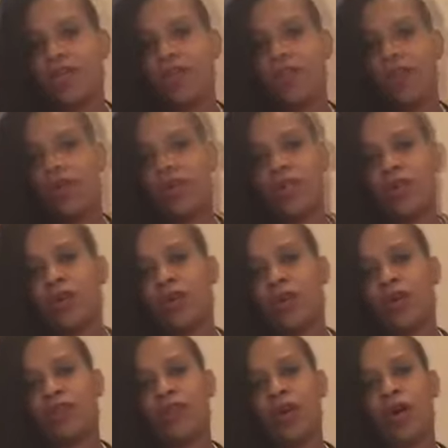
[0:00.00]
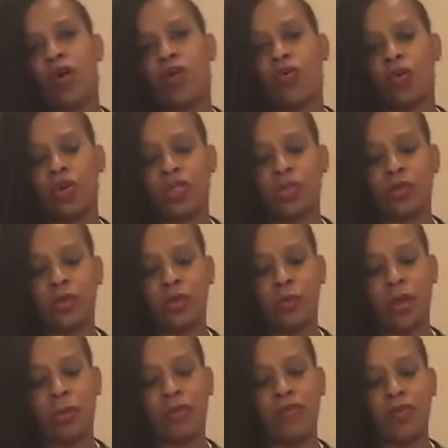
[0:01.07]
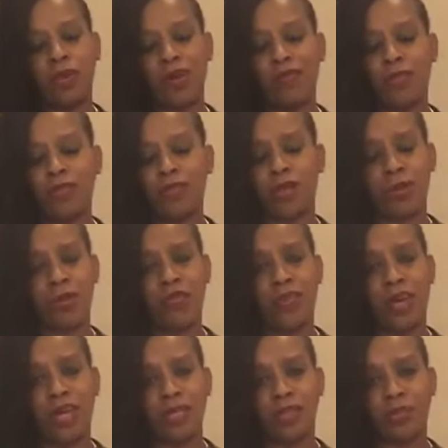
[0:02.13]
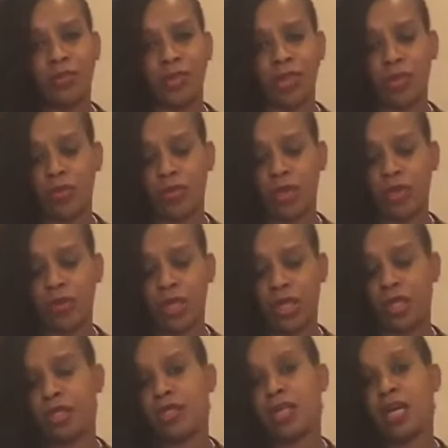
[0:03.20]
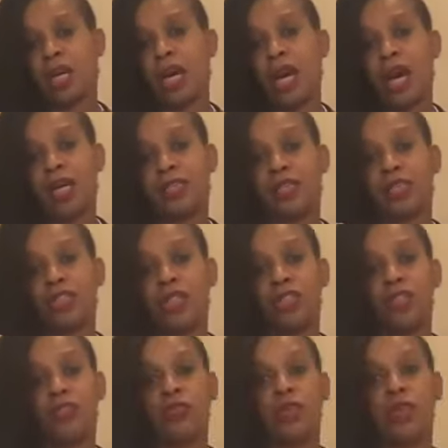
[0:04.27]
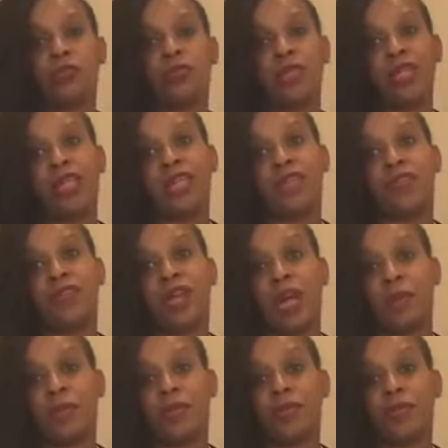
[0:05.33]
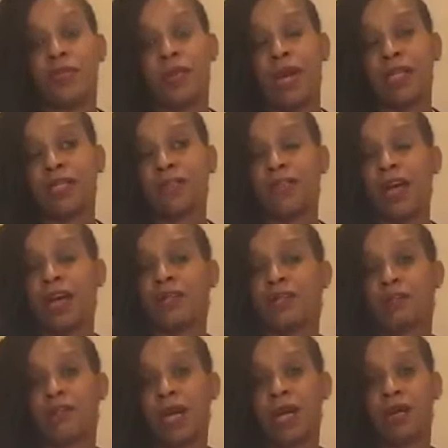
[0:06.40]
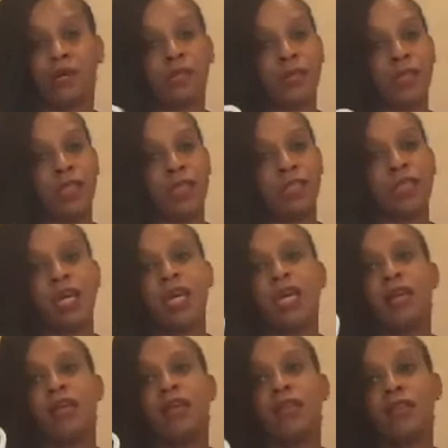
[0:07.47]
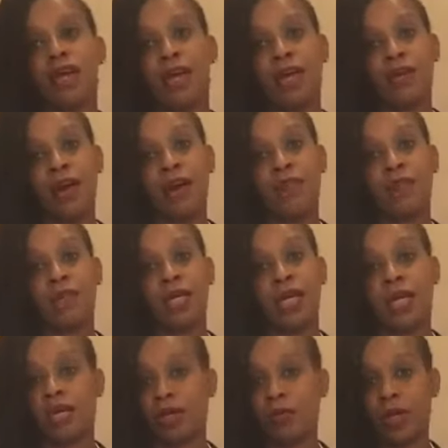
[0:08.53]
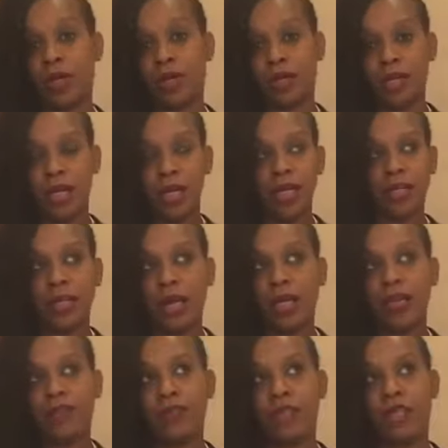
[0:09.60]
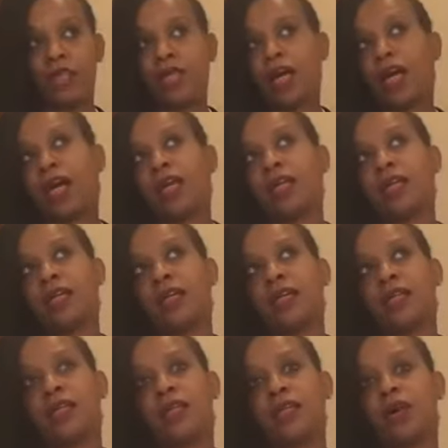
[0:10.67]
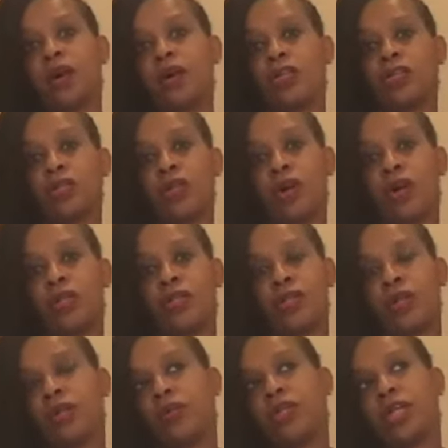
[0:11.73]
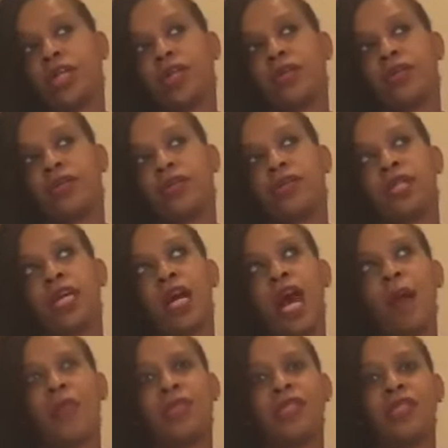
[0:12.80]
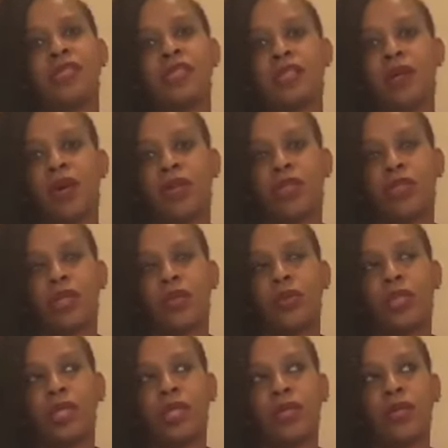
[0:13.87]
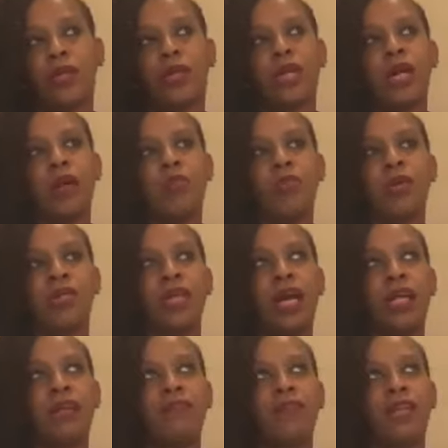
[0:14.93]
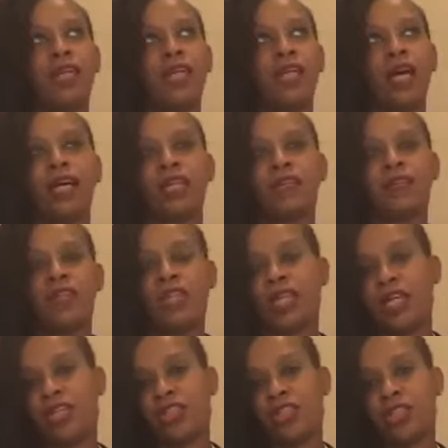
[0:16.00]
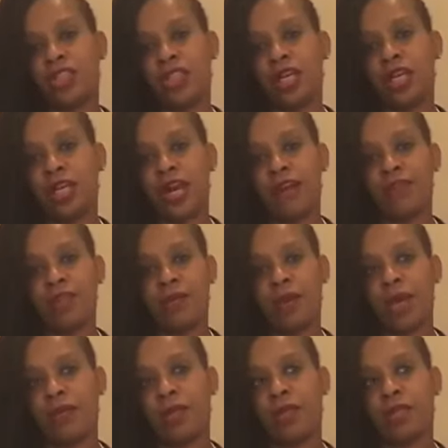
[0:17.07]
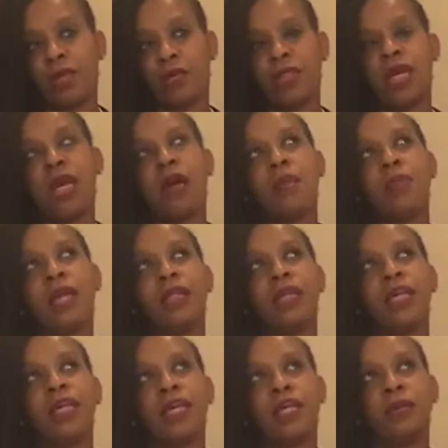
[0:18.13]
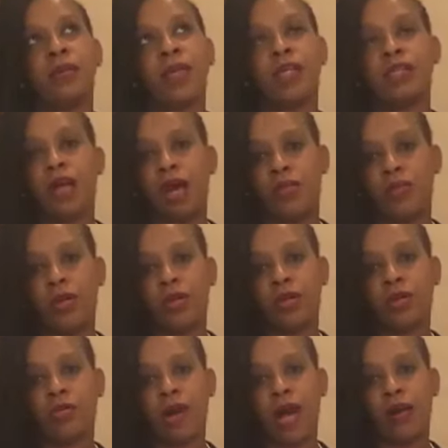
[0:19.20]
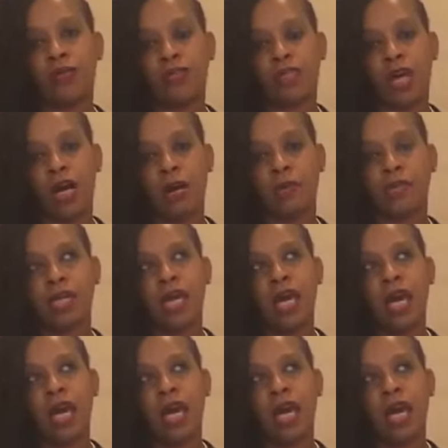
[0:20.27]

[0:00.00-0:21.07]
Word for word: So, so if Cole was a real baby, if you ever do come to Vegas and bring your real kids, I suggest you bring plenty of diapers and pacifiers and bottles because they don't have them anywhere. Not even in like the larger, larger hotels. I mean, this is a larger hotel, but not even in like the Venetian. They didn't have any baby clothes. But I think in a place called the Miracle Mouth Shops,